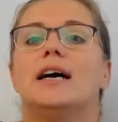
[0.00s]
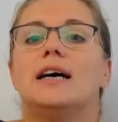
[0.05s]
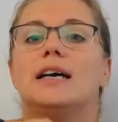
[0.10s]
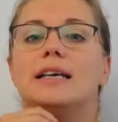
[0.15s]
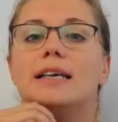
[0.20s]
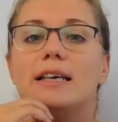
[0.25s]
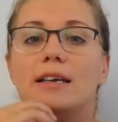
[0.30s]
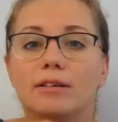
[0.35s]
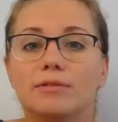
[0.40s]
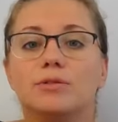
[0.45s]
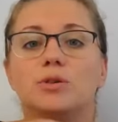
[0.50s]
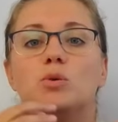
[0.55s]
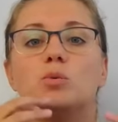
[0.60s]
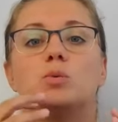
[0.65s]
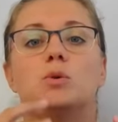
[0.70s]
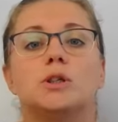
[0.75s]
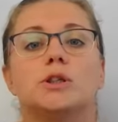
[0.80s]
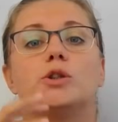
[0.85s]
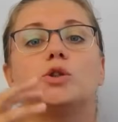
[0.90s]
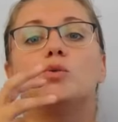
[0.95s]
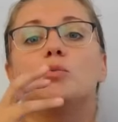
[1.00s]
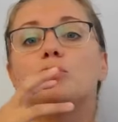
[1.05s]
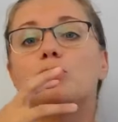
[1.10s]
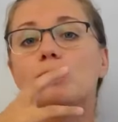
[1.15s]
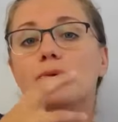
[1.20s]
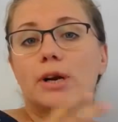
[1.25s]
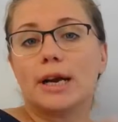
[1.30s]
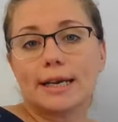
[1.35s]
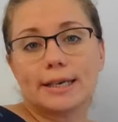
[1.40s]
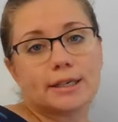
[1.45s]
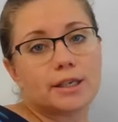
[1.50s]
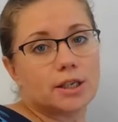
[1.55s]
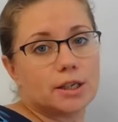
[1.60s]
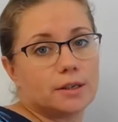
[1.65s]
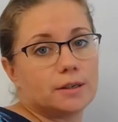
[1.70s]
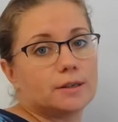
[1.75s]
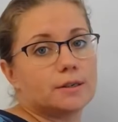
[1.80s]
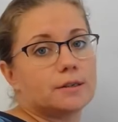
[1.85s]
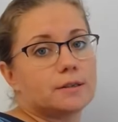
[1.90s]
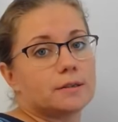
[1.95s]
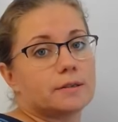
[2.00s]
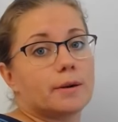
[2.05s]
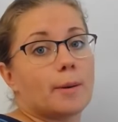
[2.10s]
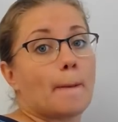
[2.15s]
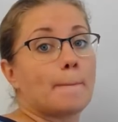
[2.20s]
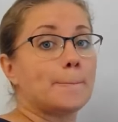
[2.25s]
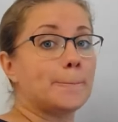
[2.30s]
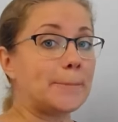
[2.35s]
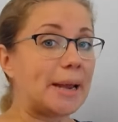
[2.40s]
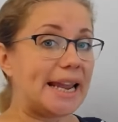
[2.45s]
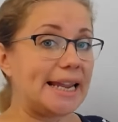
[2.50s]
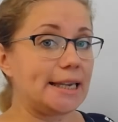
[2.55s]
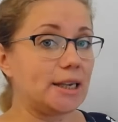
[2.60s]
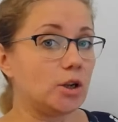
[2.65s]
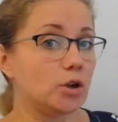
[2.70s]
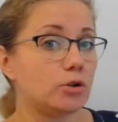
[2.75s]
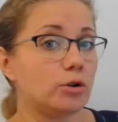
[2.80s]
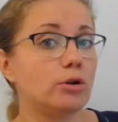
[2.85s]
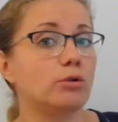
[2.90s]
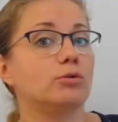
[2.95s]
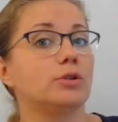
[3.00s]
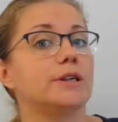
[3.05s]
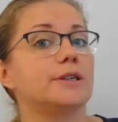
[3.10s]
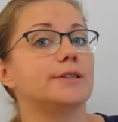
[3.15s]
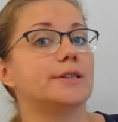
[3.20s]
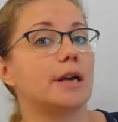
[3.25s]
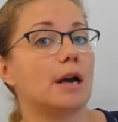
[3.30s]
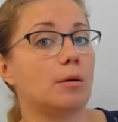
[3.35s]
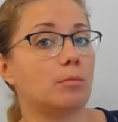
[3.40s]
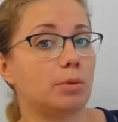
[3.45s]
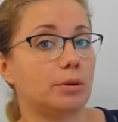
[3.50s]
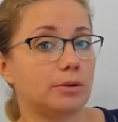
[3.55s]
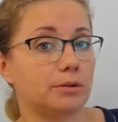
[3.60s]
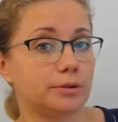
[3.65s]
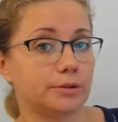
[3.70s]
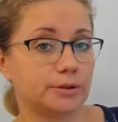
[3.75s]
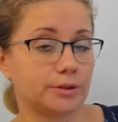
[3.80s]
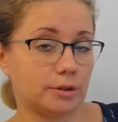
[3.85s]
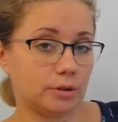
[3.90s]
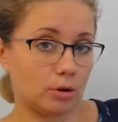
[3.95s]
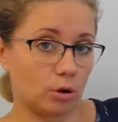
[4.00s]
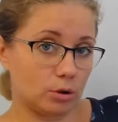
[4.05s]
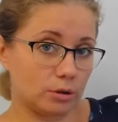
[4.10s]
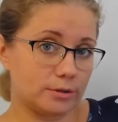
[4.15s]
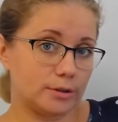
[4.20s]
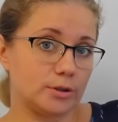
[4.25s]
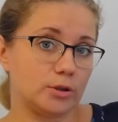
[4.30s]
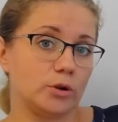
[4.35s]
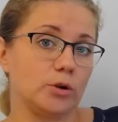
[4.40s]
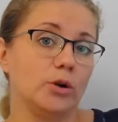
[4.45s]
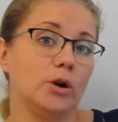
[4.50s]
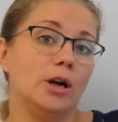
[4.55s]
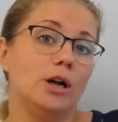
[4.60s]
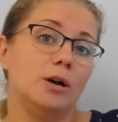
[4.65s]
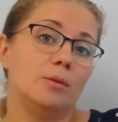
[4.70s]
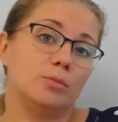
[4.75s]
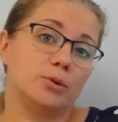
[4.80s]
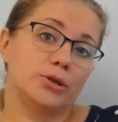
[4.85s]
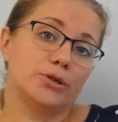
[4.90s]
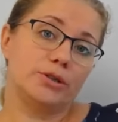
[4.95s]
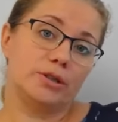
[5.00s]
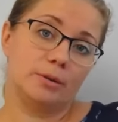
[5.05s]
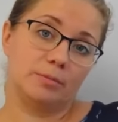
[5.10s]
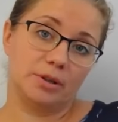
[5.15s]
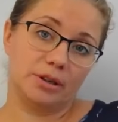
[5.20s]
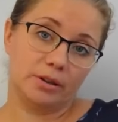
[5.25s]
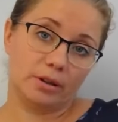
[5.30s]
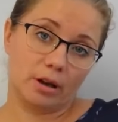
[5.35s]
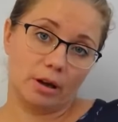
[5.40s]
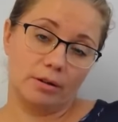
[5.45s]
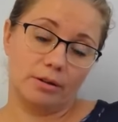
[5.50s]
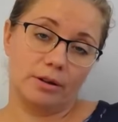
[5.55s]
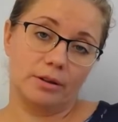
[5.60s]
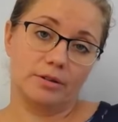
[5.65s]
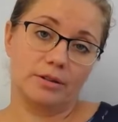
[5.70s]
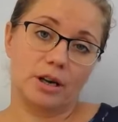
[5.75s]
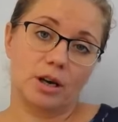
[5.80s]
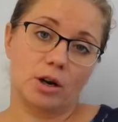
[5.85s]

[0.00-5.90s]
if you want to practice, make your own examples. Also, post them in the